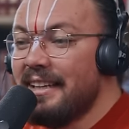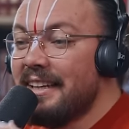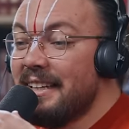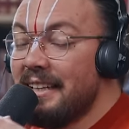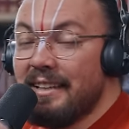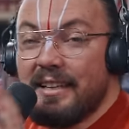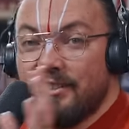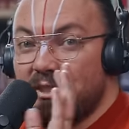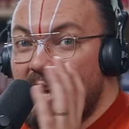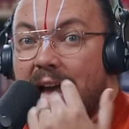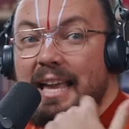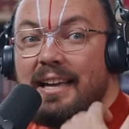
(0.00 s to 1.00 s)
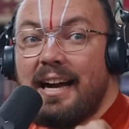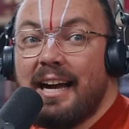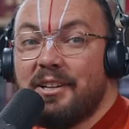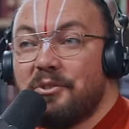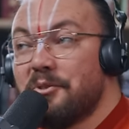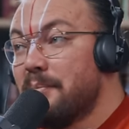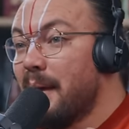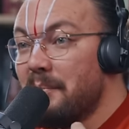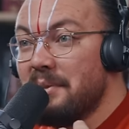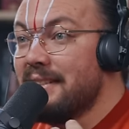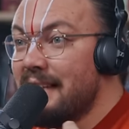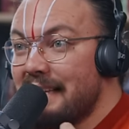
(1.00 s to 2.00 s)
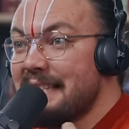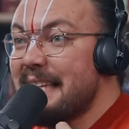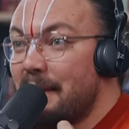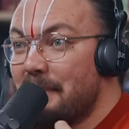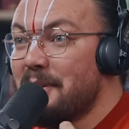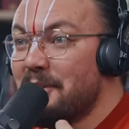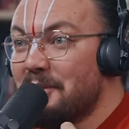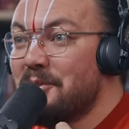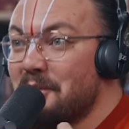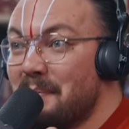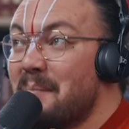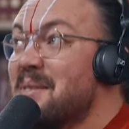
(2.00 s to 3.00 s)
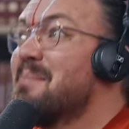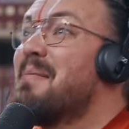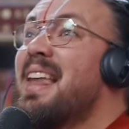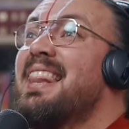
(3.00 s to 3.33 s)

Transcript: Uh, I I don't remember the last time I got goosebumps in my